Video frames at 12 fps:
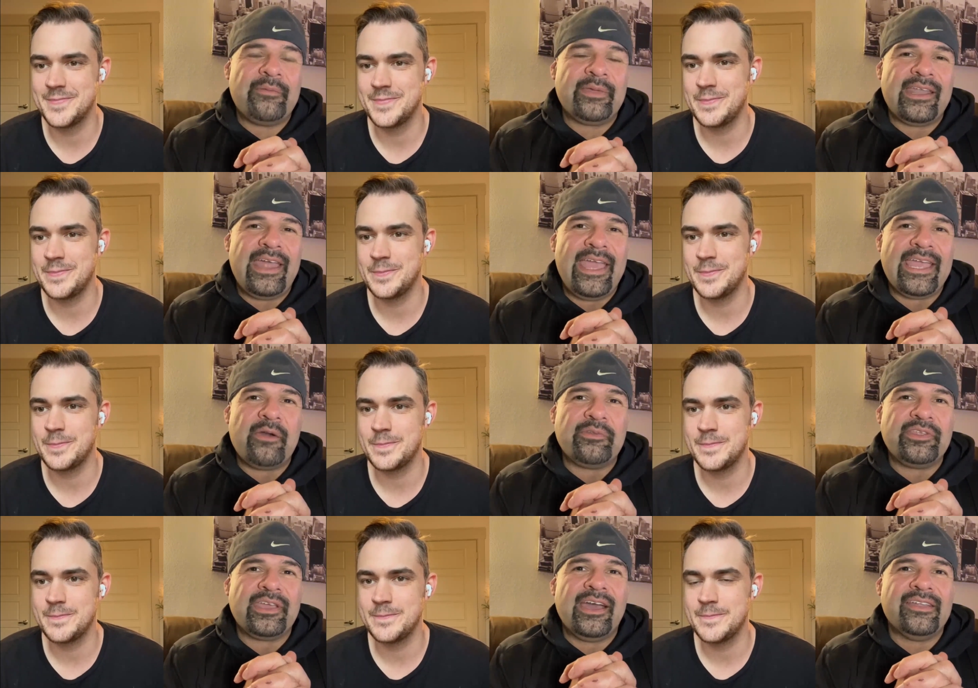Speaker 1: just have time to kind of
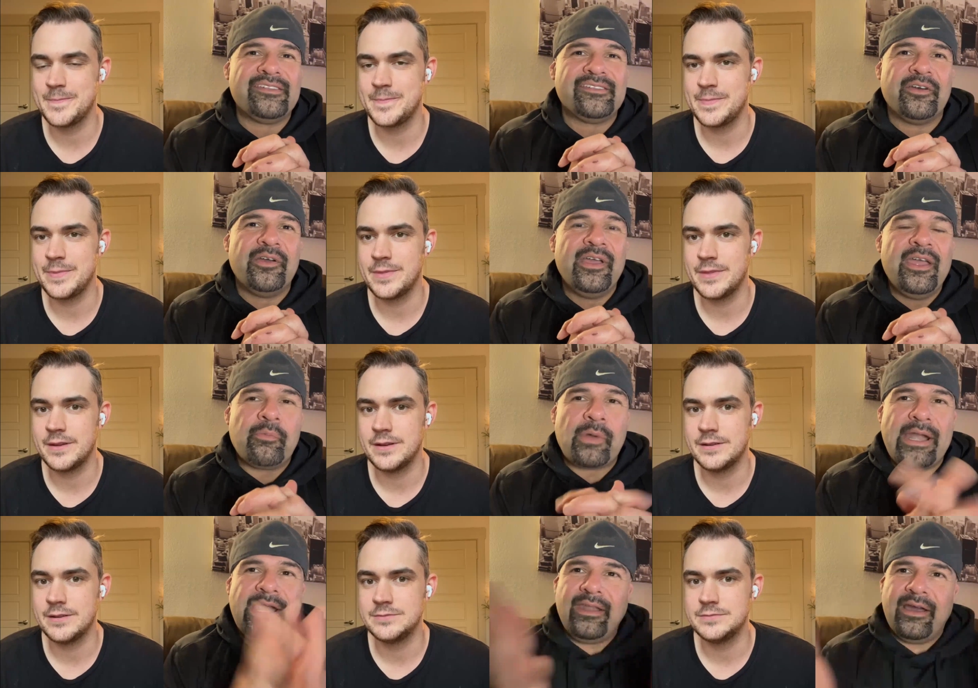hang out with you guys. So,
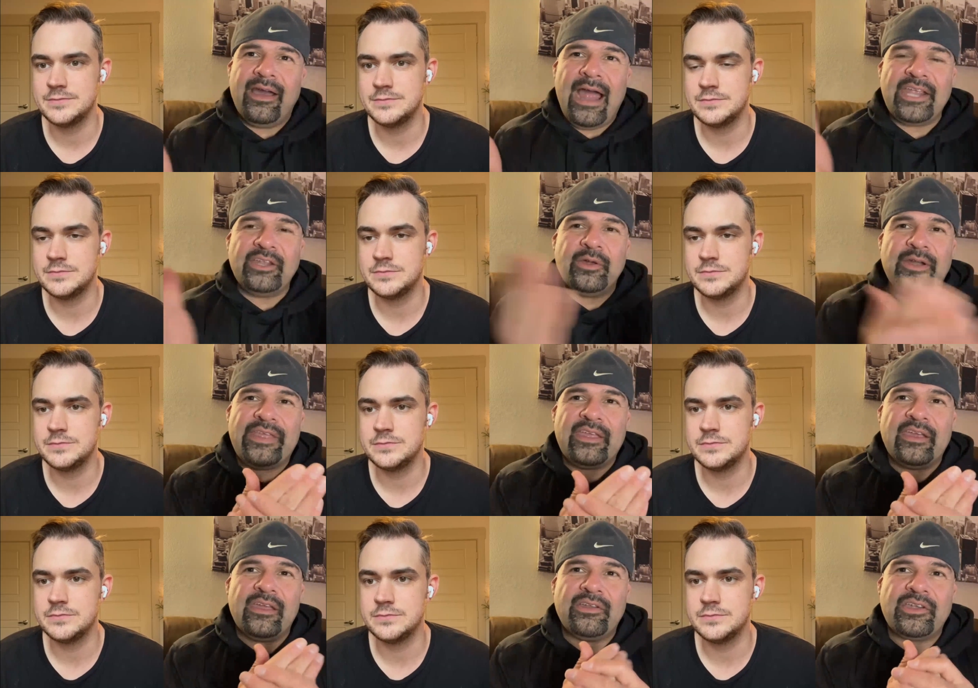Brandon, uh, how are you doing?
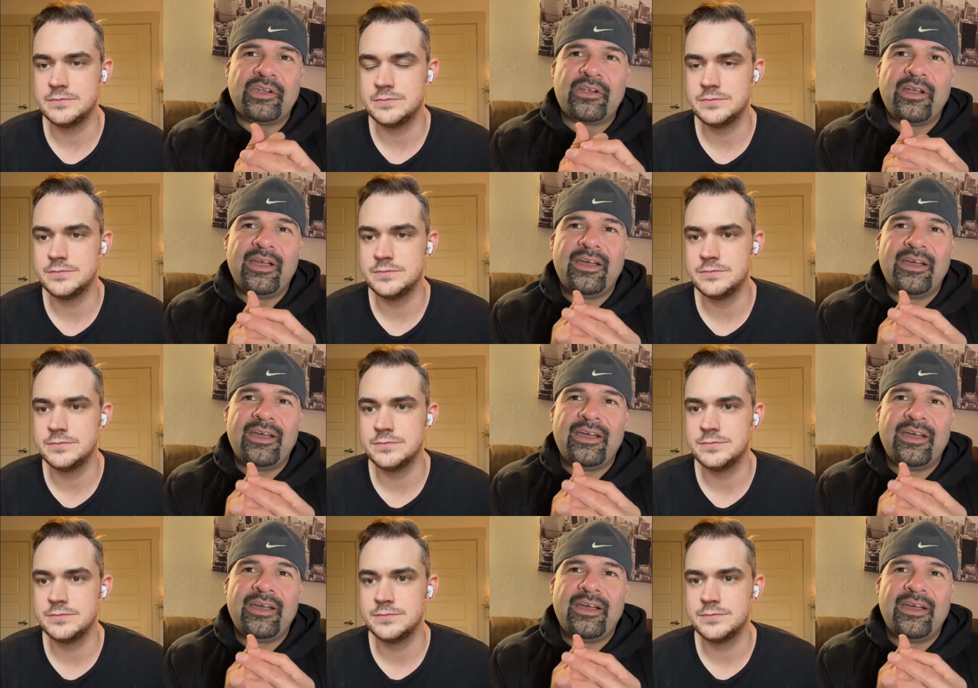Everything good on your
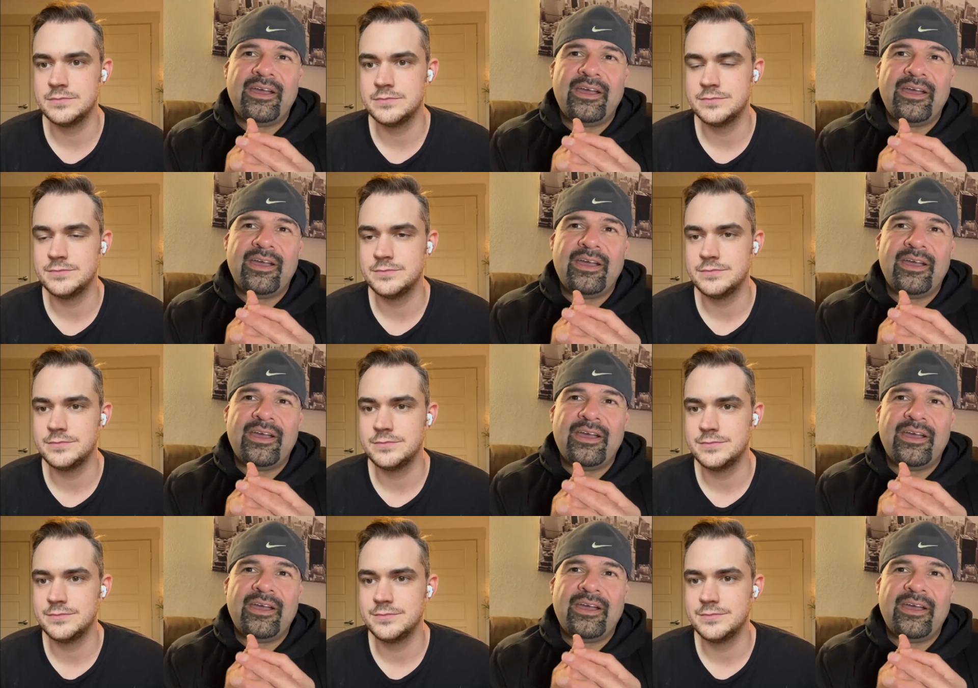uh, your side of town?
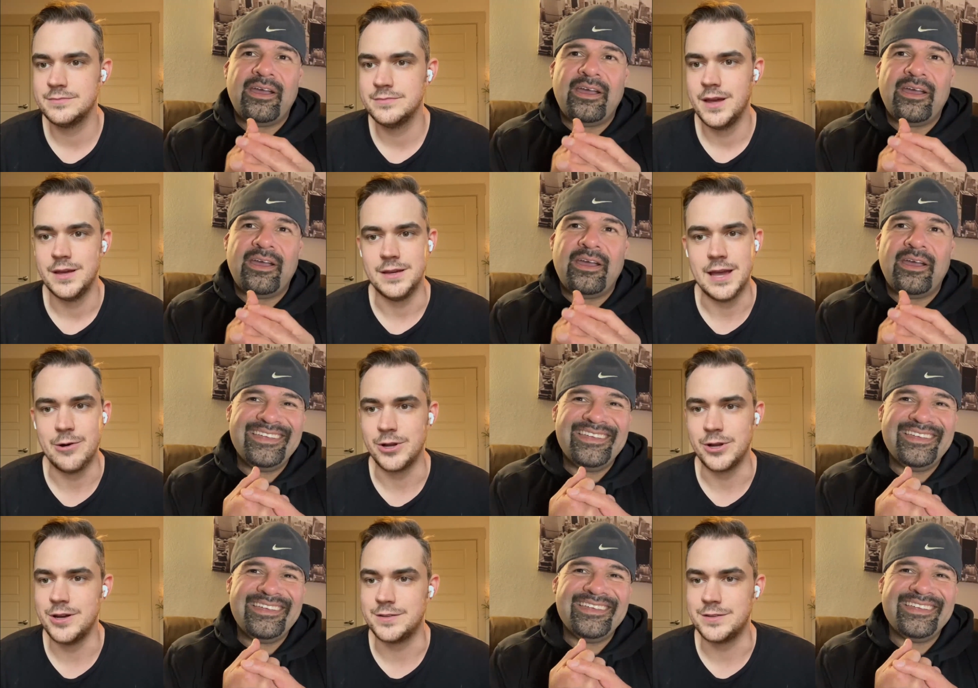
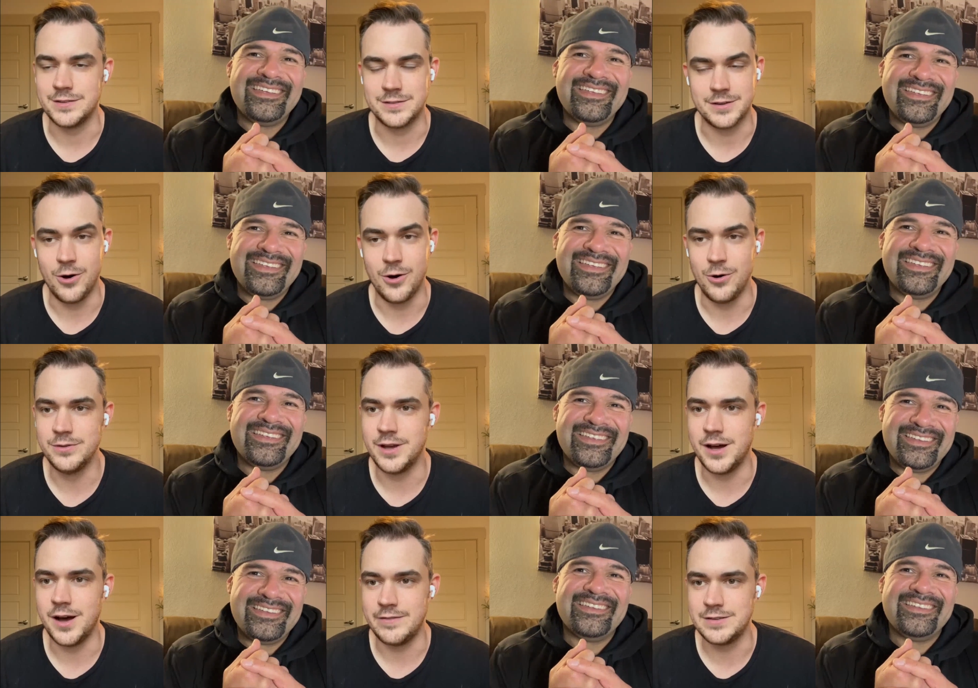
Speaker 2: Yeah, we're good. It's, it's
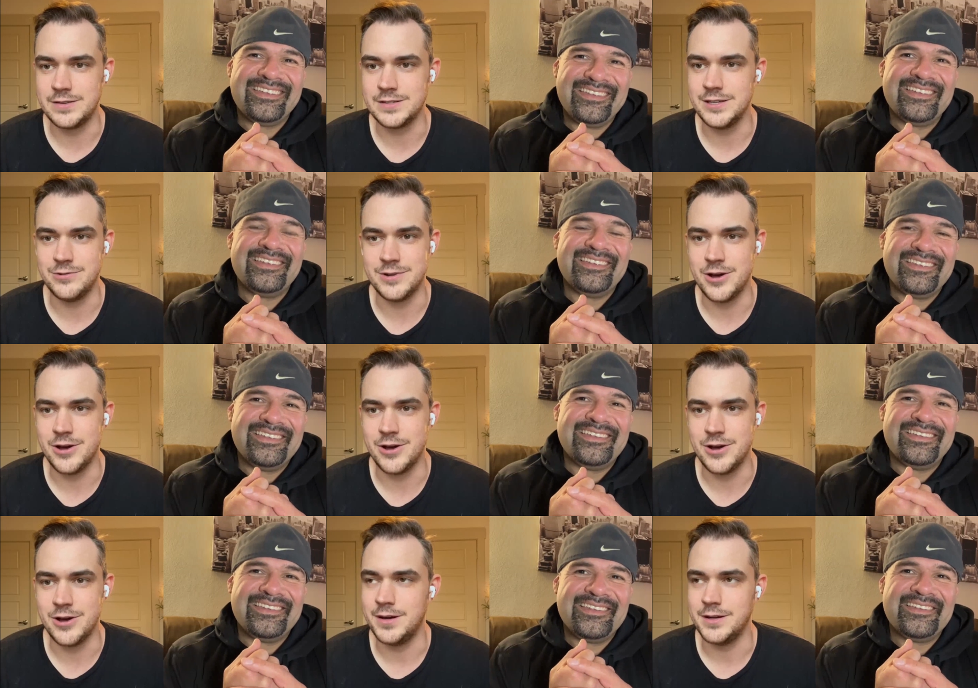cold. Uh, obviously, you
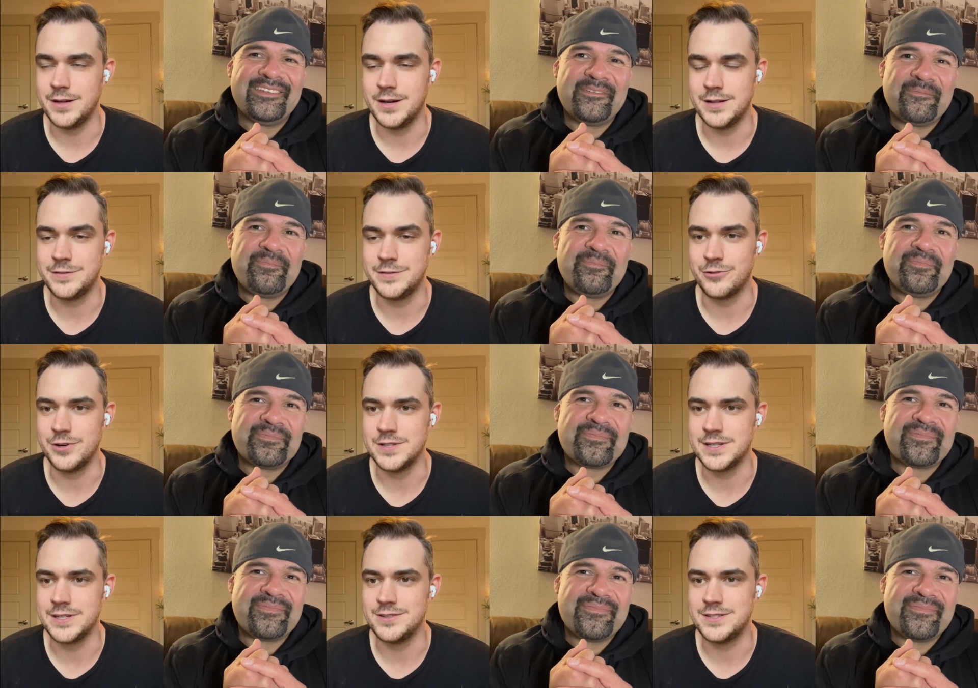know that, but uh, it's
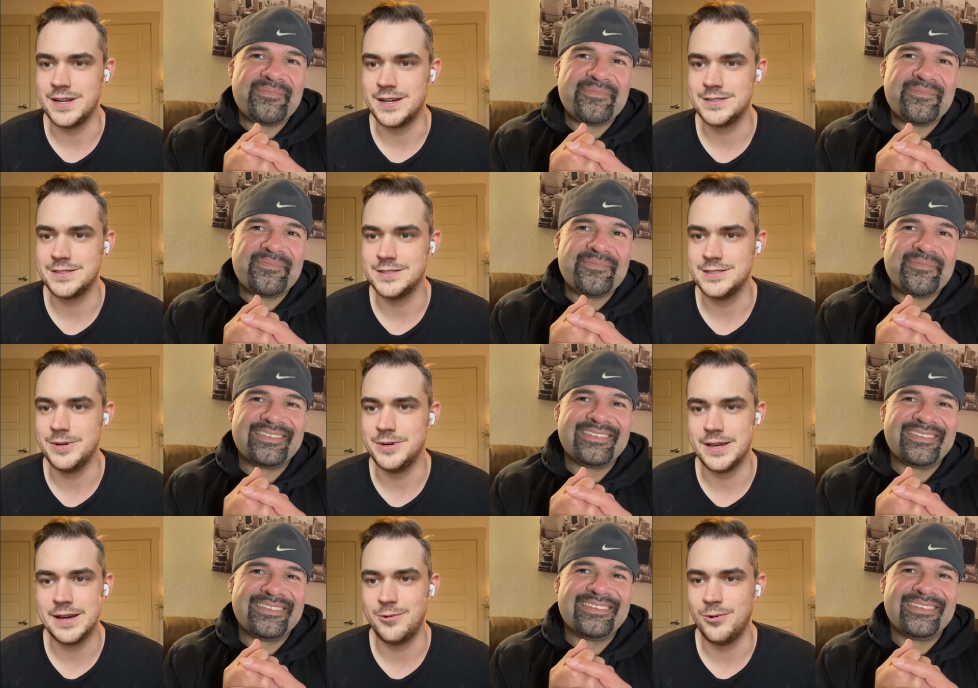freezing here in
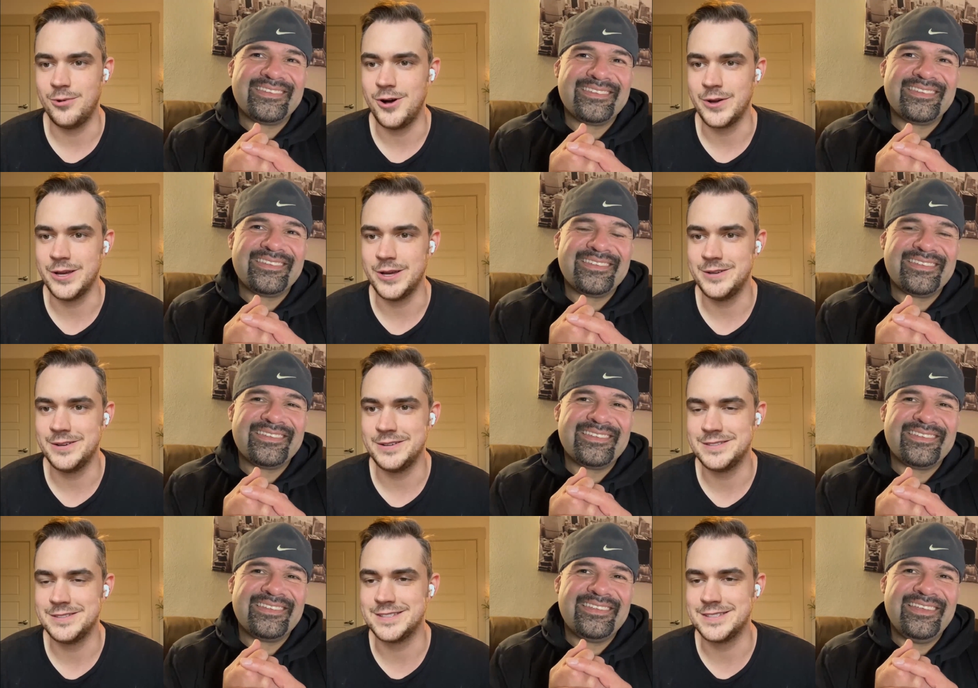Texas. But, yeah, we're all
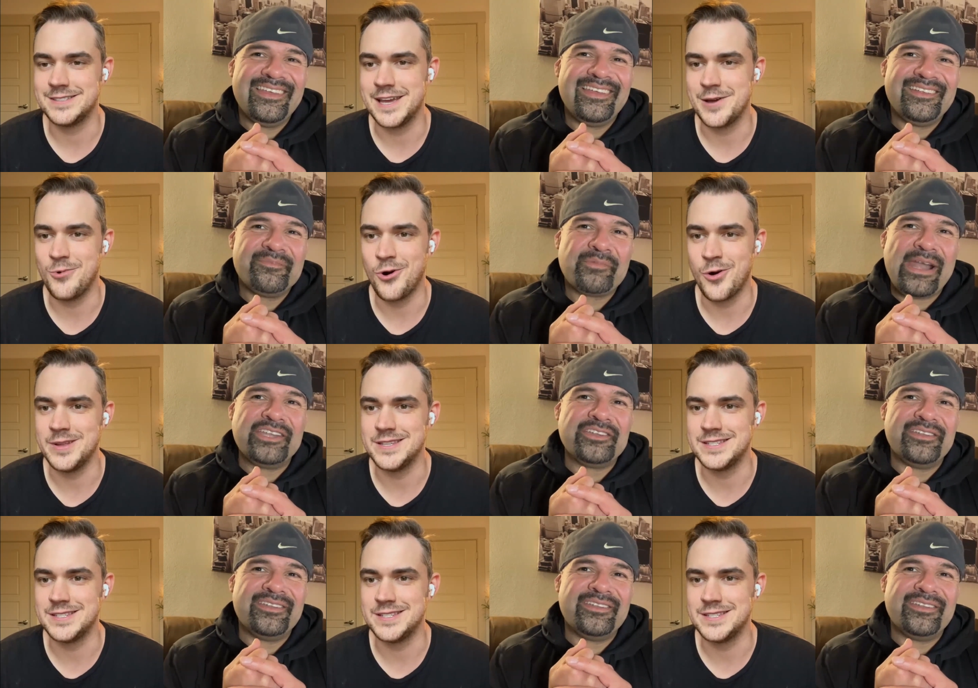good. Staying